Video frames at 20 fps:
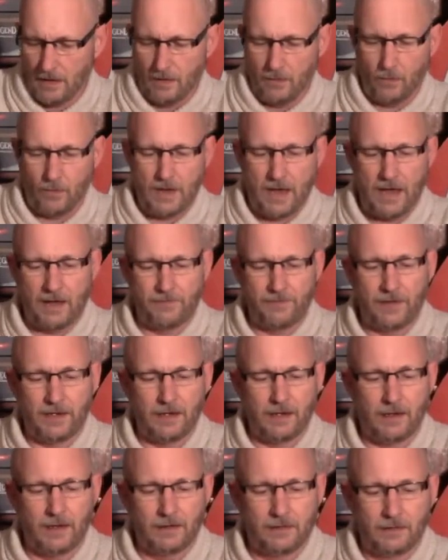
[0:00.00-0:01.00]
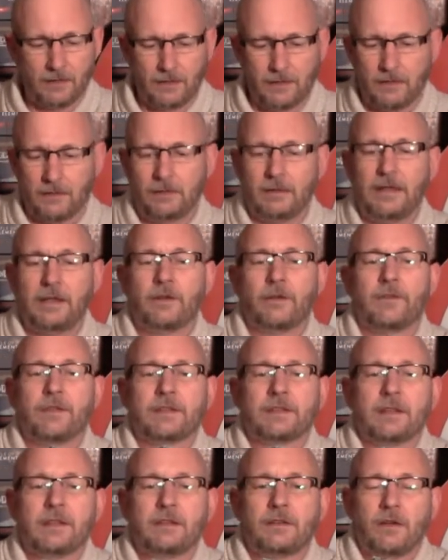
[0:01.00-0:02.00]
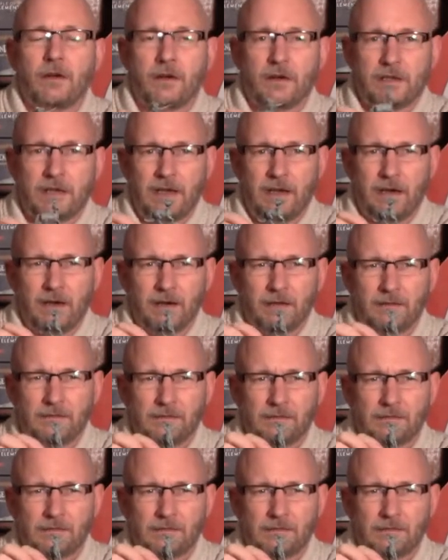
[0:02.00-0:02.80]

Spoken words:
We have the leader of the centaurs here.